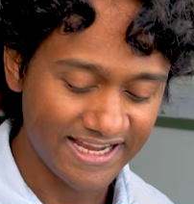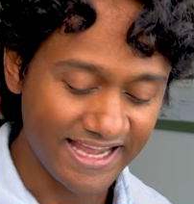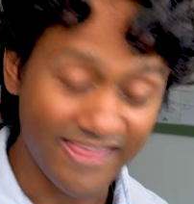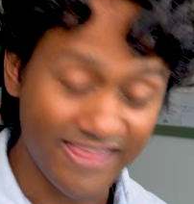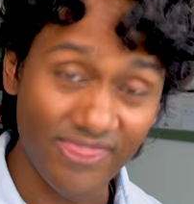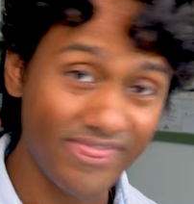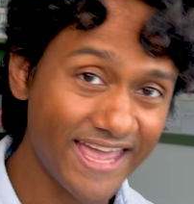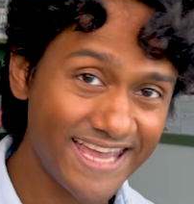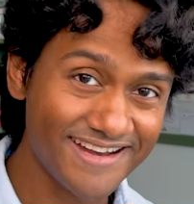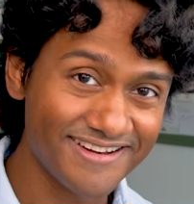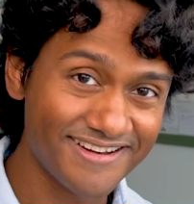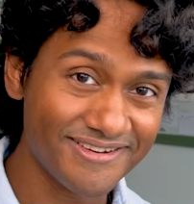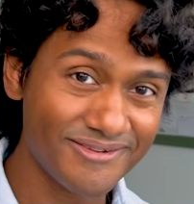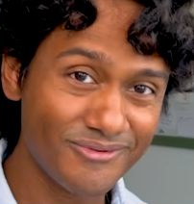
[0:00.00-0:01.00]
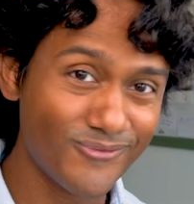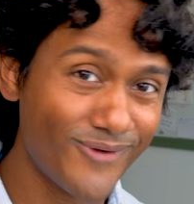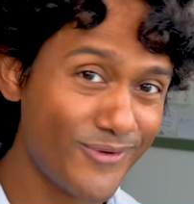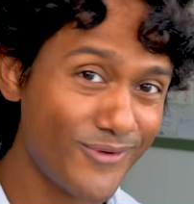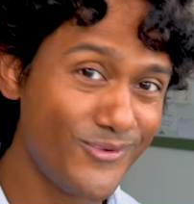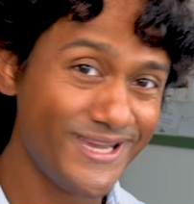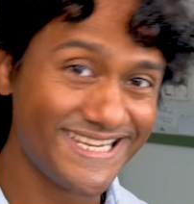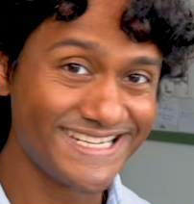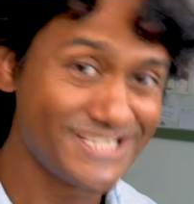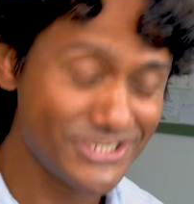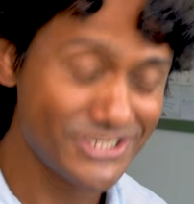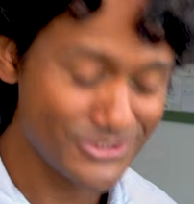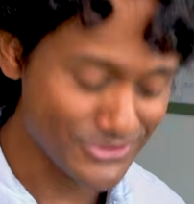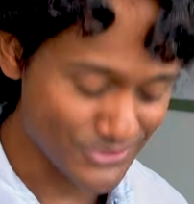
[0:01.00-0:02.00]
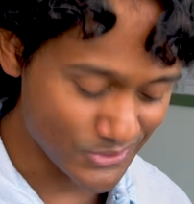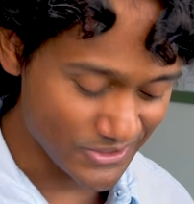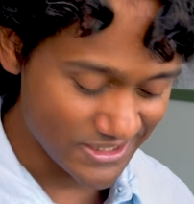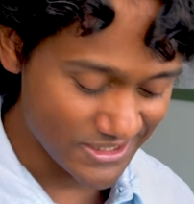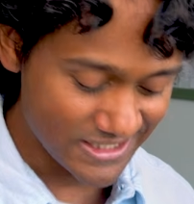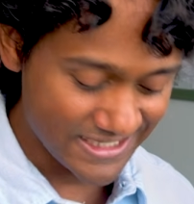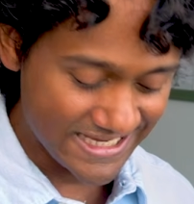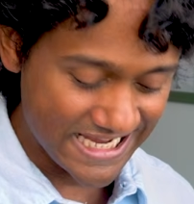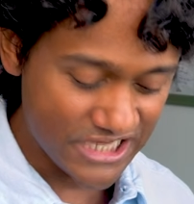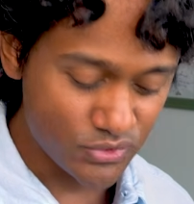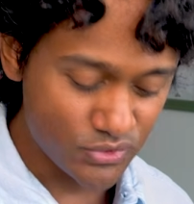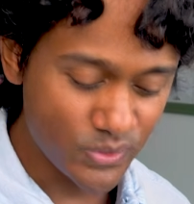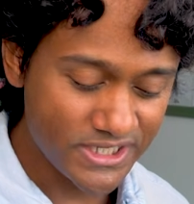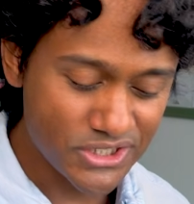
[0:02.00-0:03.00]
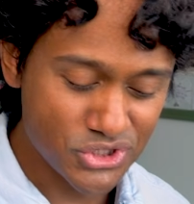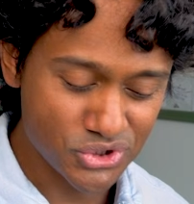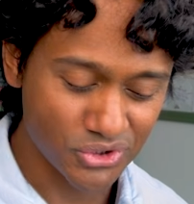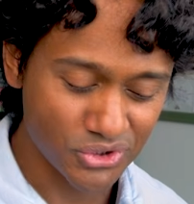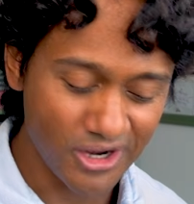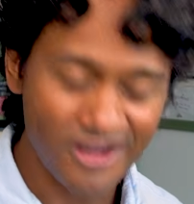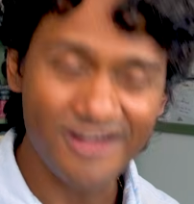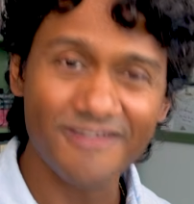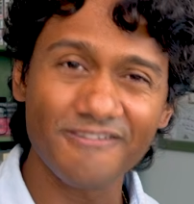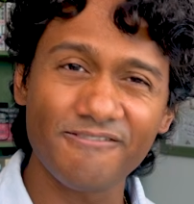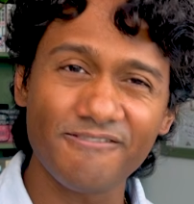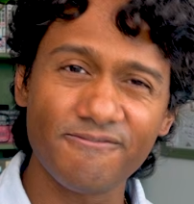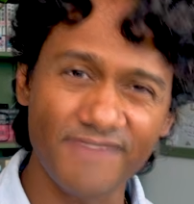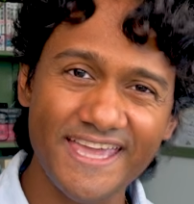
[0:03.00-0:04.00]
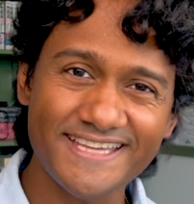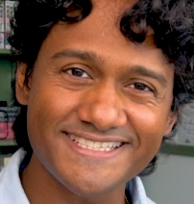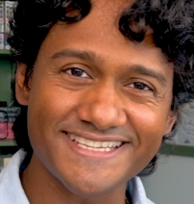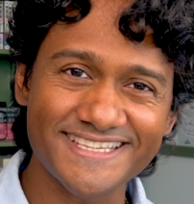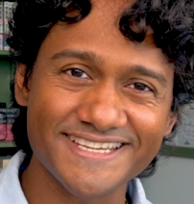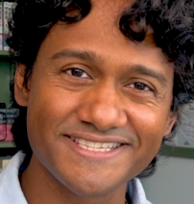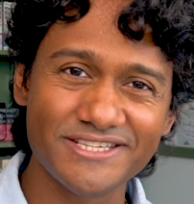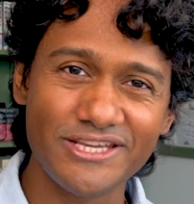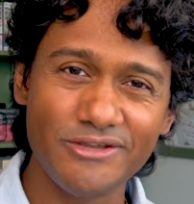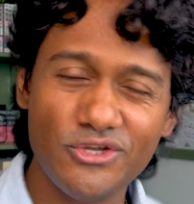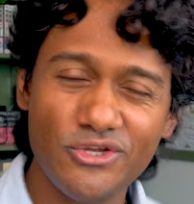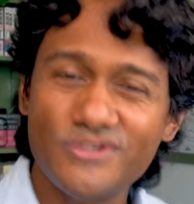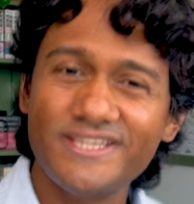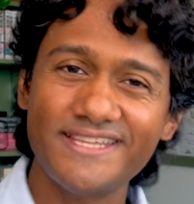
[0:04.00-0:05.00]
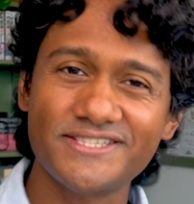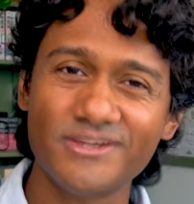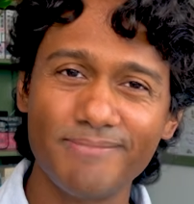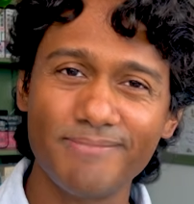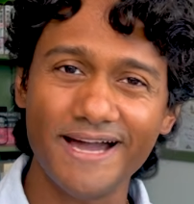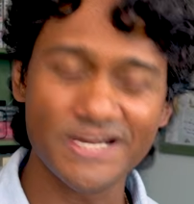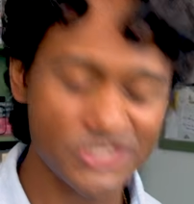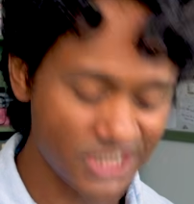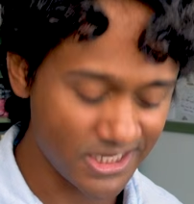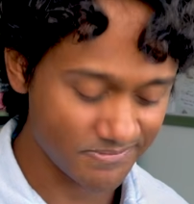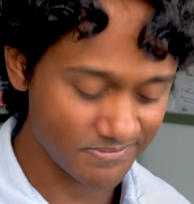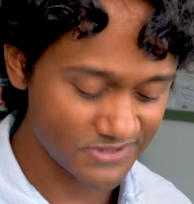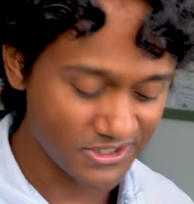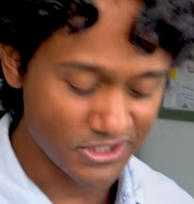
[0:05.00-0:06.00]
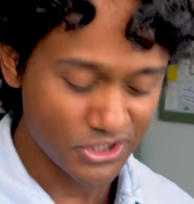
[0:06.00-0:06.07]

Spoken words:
And then what we can do is we can draw faces using these combined shapes.